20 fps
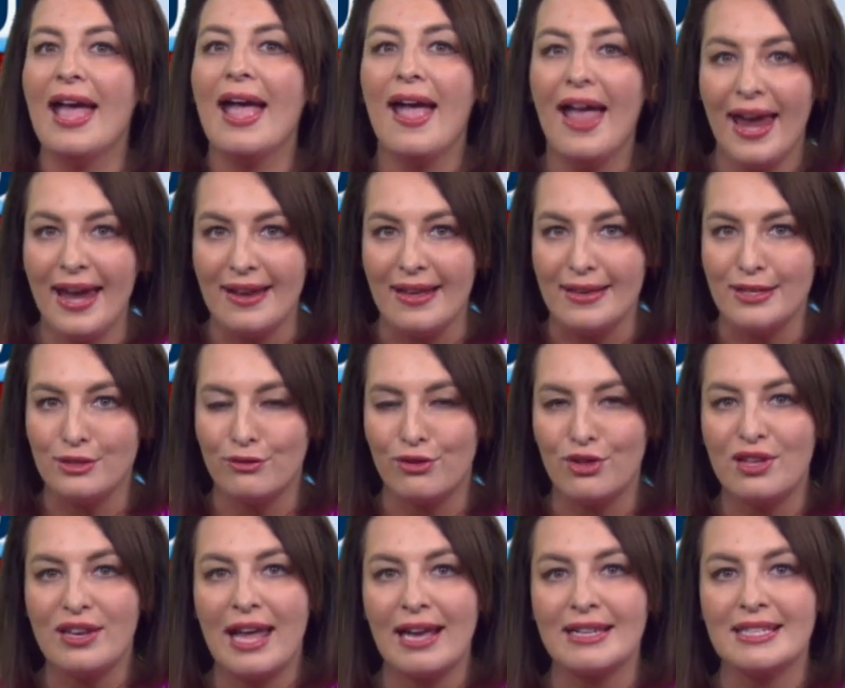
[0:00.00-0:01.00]
80s for
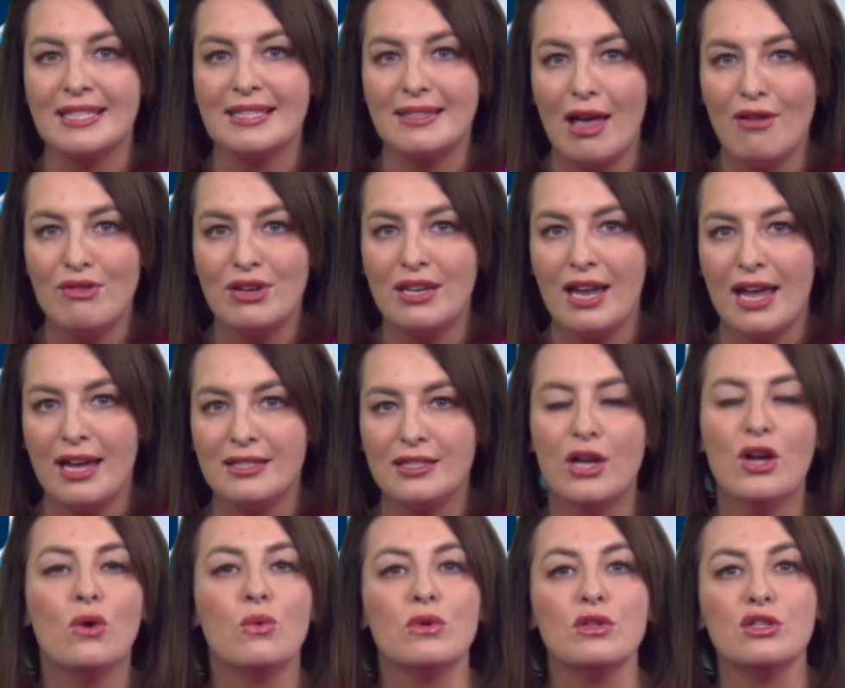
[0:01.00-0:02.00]
the next seven days
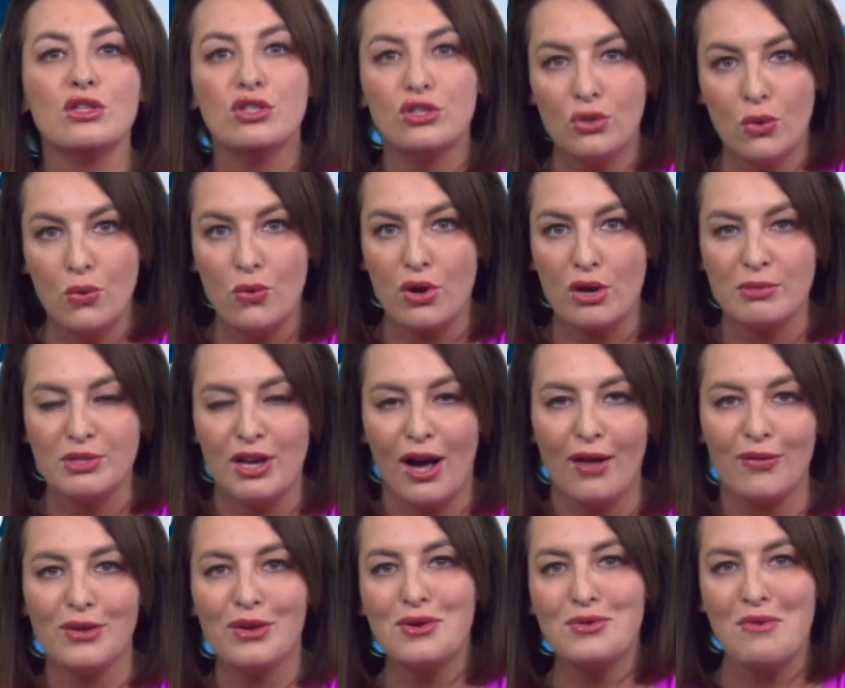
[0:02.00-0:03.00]
with storms
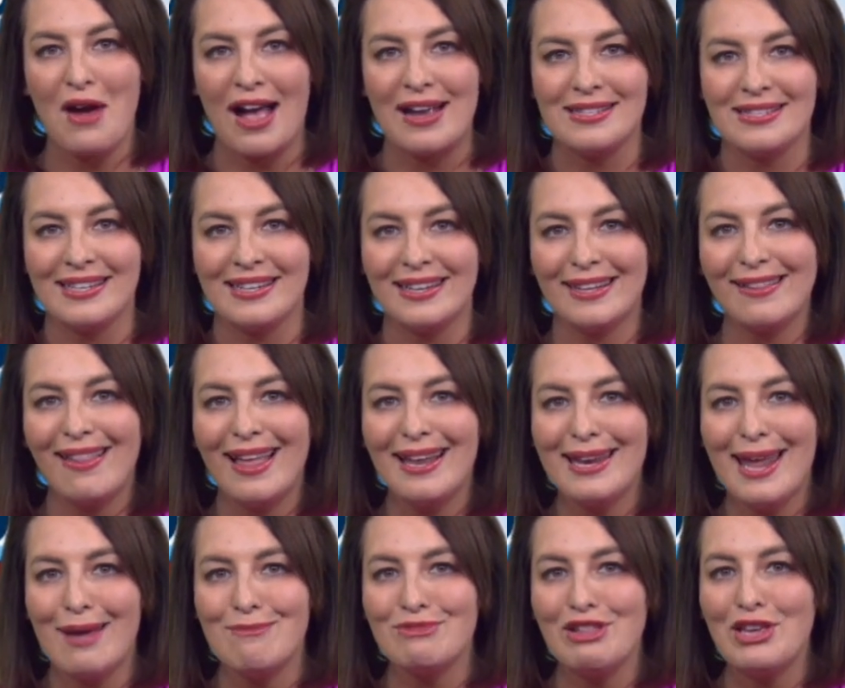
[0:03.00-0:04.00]
on the horizon. Glenn,
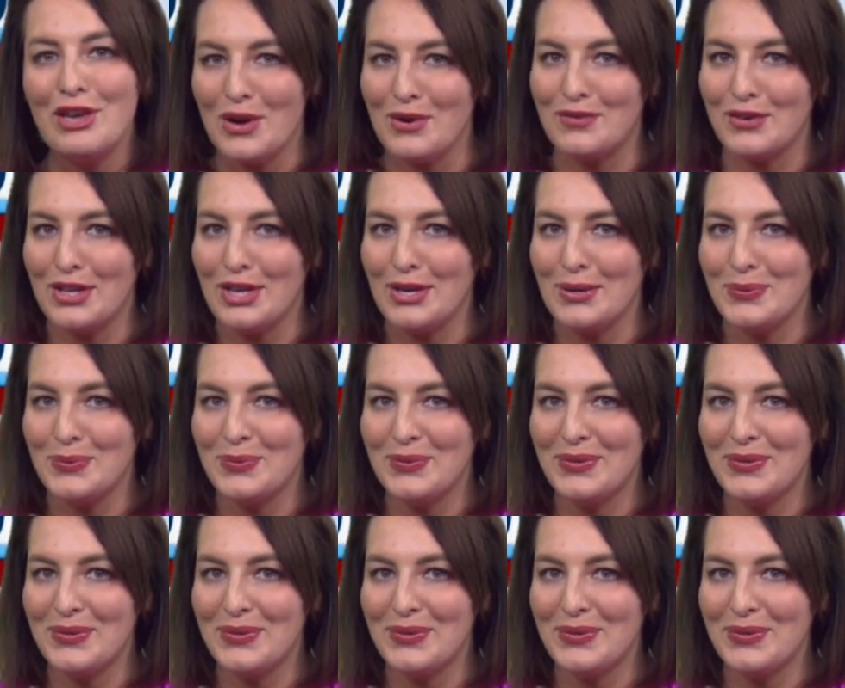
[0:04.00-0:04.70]
Emily, over to you.